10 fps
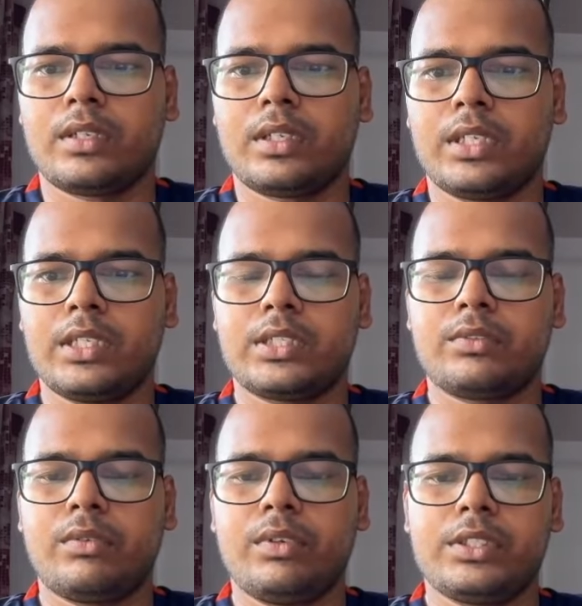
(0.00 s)
Next
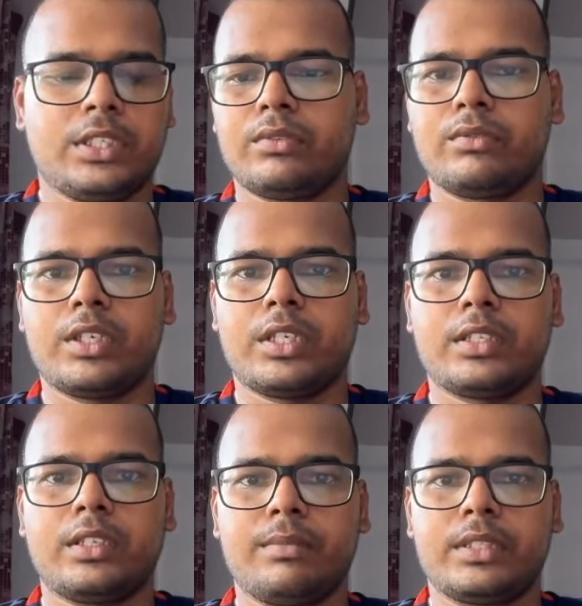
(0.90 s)
we will check what are
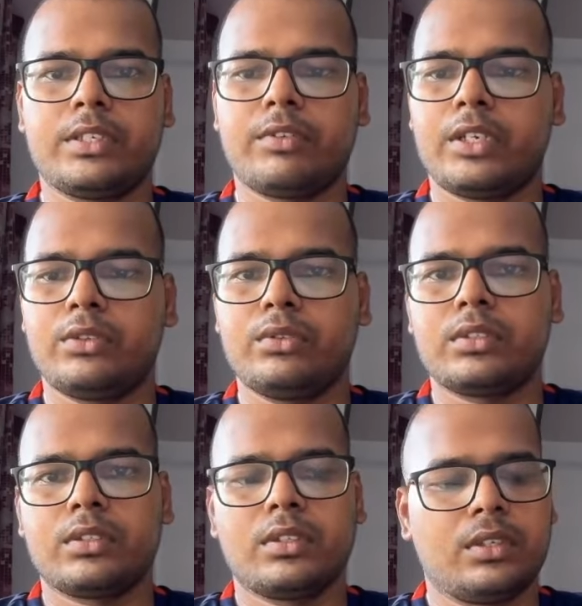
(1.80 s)
the missing values.